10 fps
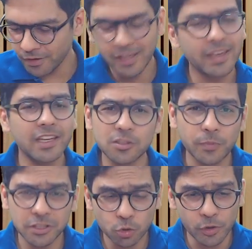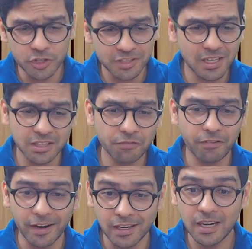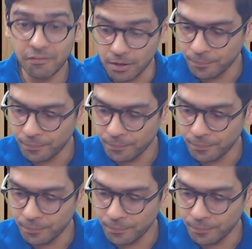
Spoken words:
case based questions at the final level.